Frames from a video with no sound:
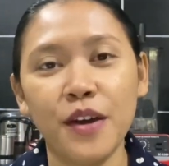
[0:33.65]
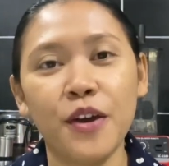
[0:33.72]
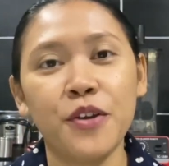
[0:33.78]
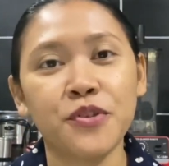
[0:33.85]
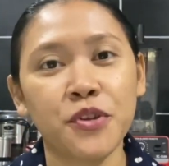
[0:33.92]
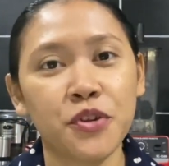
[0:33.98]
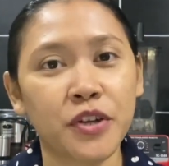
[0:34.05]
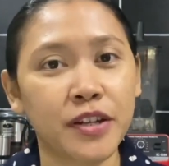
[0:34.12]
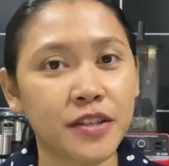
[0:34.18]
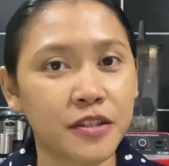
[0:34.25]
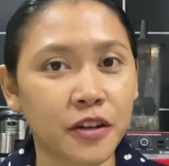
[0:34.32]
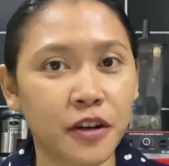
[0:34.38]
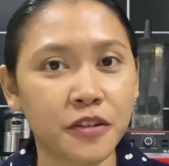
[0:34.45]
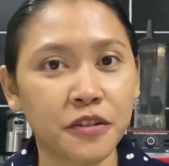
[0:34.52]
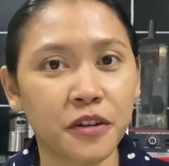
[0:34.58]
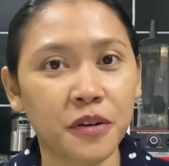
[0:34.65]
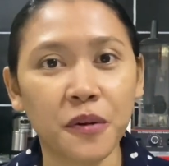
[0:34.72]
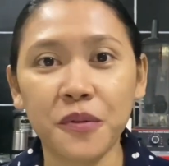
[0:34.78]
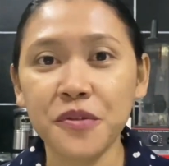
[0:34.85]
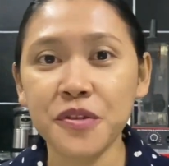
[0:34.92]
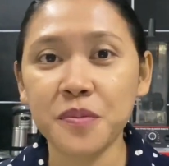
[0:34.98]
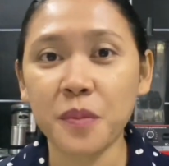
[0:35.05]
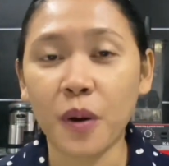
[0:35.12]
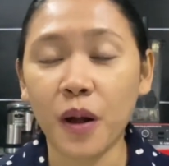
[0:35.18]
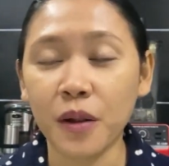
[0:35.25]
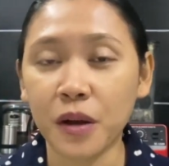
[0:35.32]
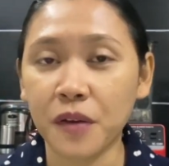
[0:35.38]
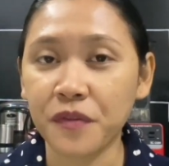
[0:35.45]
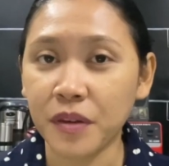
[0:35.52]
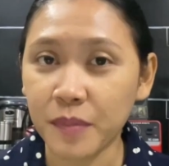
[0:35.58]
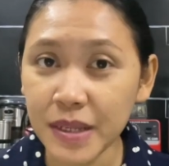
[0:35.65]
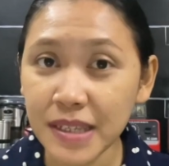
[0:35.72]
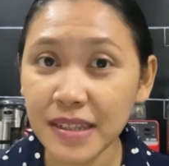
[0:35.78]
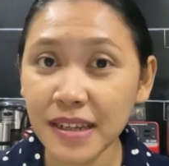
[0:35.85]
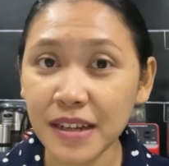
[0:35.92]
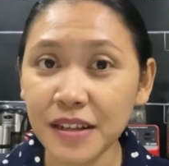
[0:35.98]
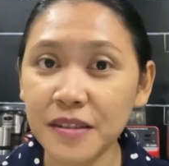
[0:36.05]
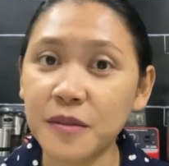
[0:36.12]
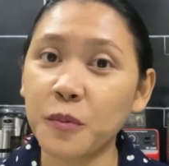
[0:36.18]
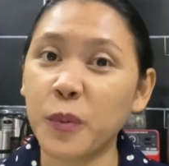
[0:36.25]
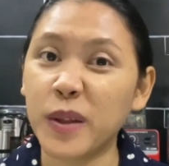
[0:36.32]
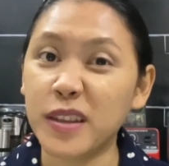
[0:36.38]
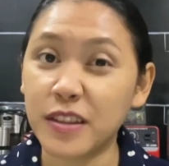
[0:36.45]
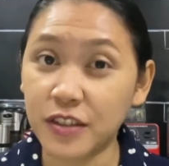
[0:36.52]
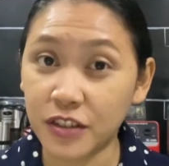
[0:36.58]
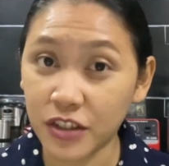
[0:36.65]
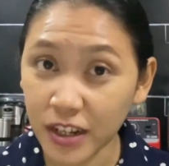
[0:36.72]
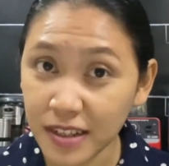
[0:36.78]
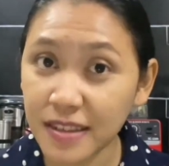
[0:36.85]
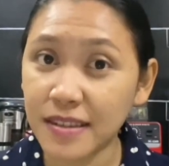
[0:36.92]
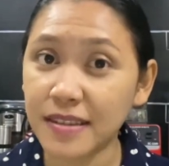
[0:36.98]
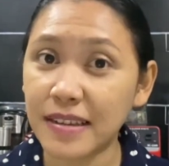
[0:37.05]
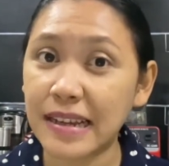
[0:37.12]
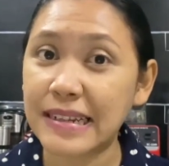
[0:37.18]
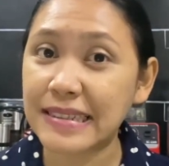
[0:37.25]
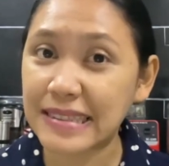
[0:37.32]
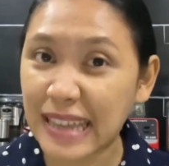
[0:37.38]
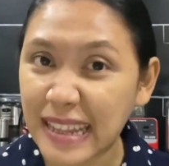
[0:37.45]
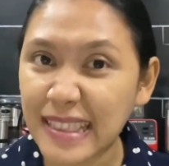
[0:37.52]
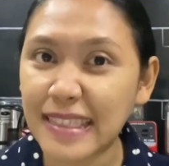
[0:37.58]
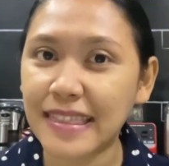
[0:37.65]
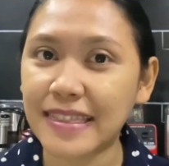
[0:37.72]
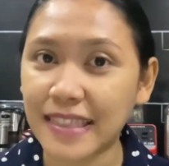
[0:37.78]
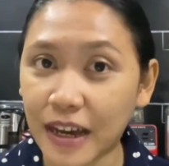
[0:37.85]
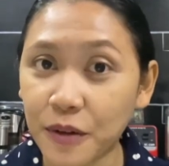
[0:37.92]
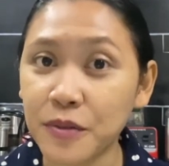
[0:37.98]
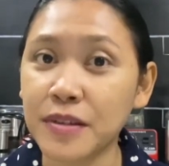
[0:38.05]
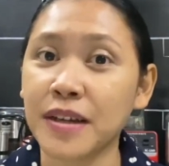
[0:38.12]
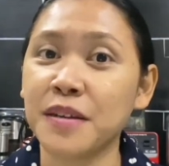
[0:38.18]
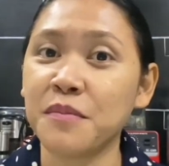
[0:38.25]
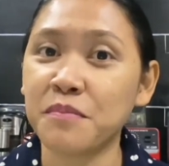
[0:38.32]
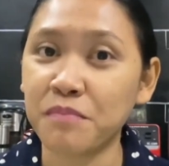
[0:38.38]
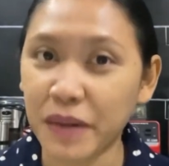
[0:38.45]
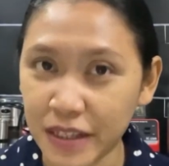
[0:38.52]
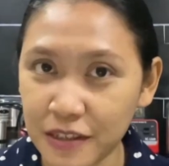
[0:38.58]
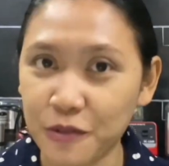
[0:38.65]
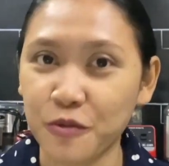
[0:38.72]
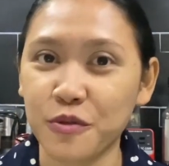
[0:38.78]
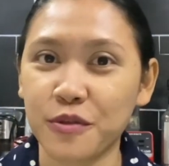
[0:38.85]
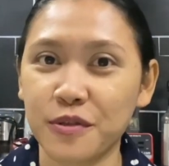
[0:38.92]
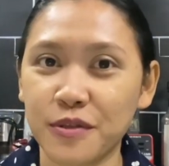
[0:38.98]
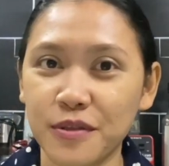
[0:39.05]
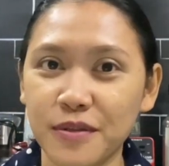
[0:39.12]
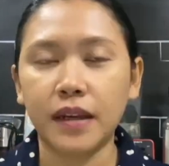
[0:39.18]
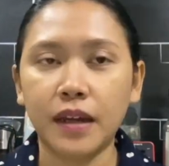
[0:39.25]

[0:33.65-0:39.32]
so you can start your own small coffee business with just 10,000 pesos.